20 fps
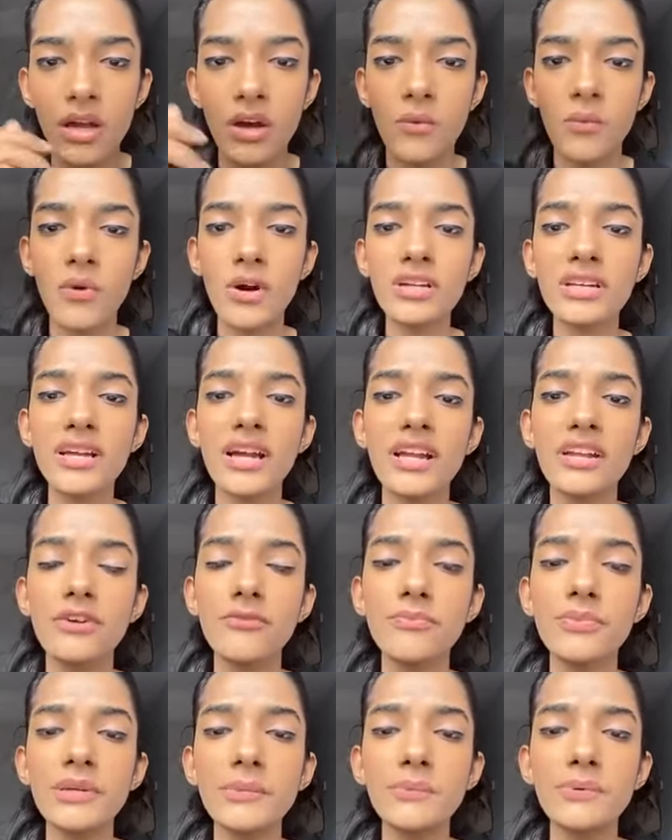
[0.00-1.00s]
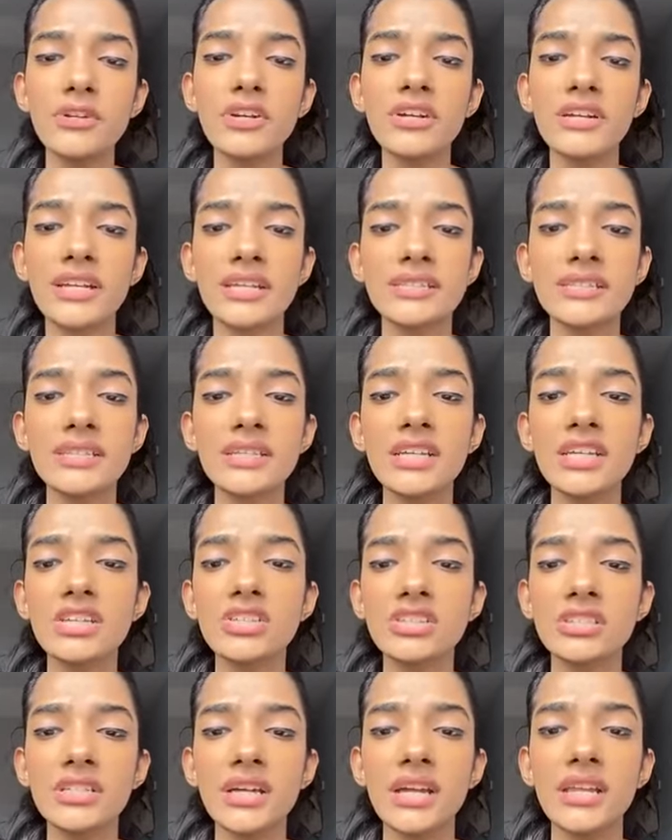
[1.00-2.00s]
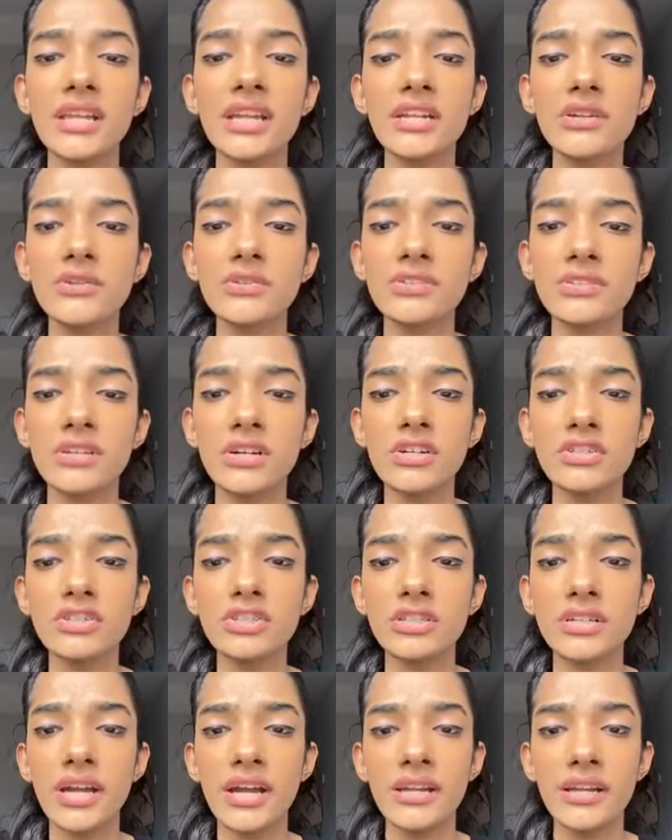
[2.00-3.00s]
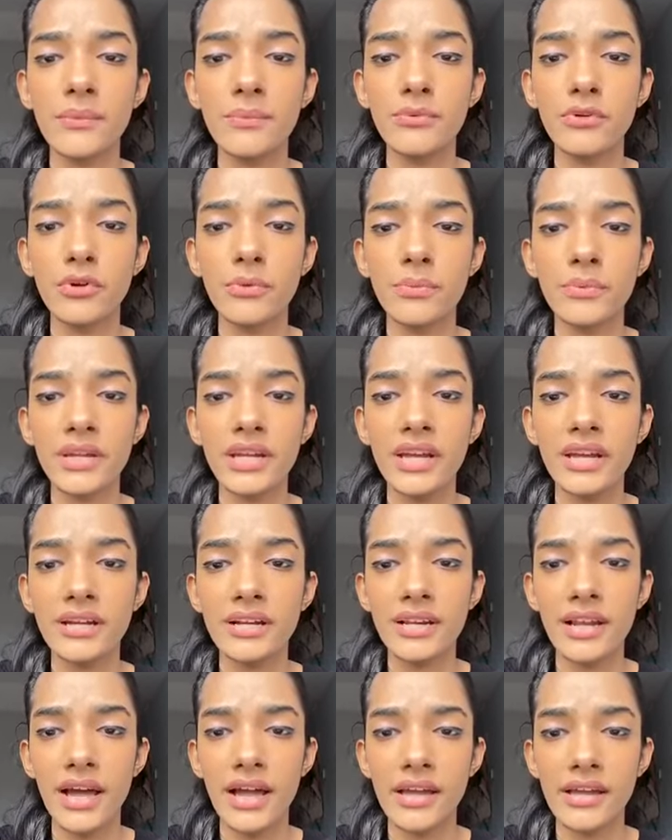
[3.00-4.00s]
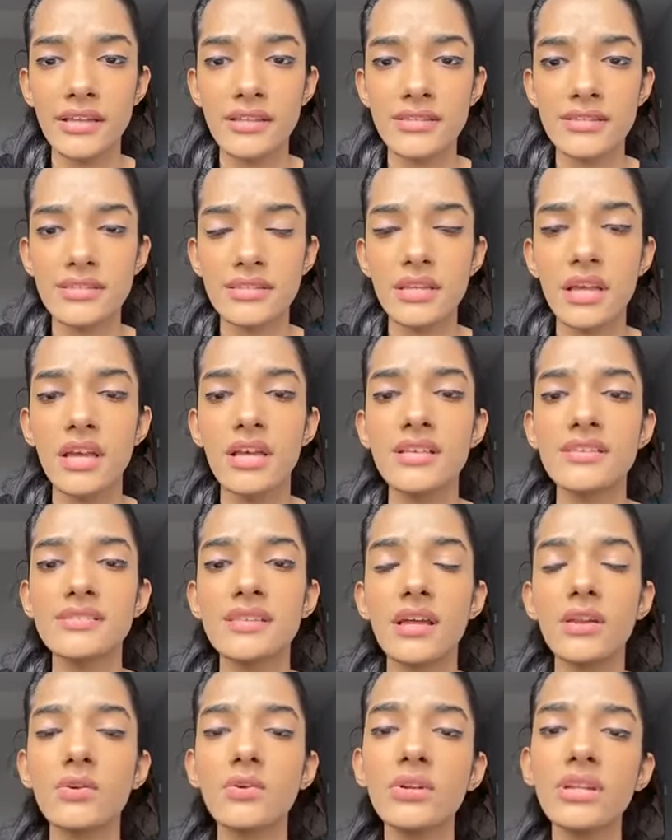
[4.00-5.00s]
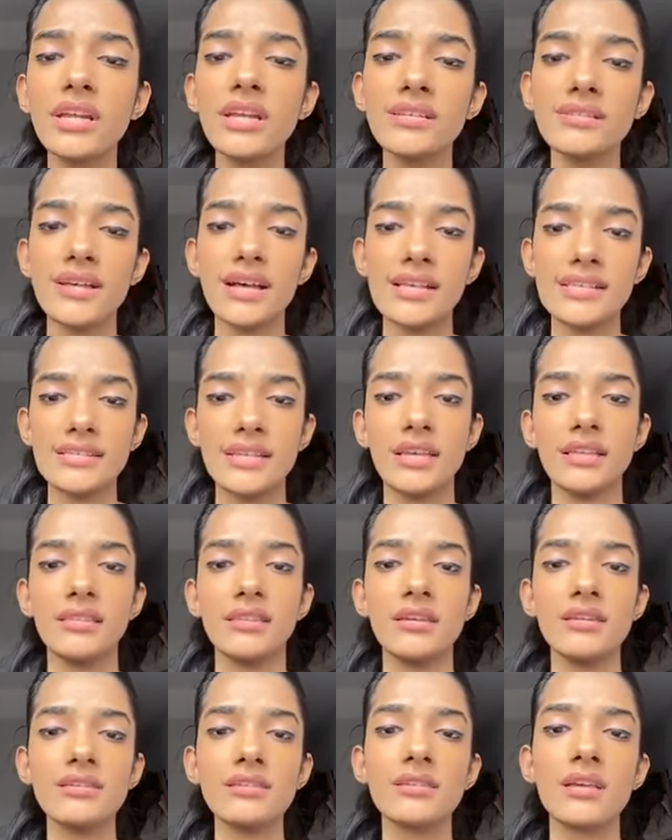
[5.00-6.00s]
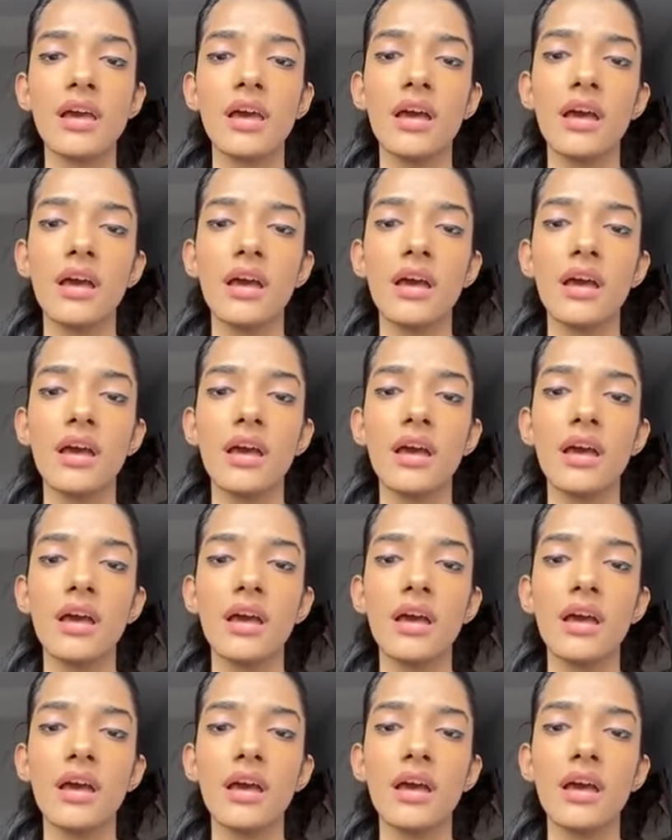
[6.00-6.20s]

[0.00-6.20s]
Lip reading: What kind of people or designation I need to search to get appropriate clients? Saloni is asking this.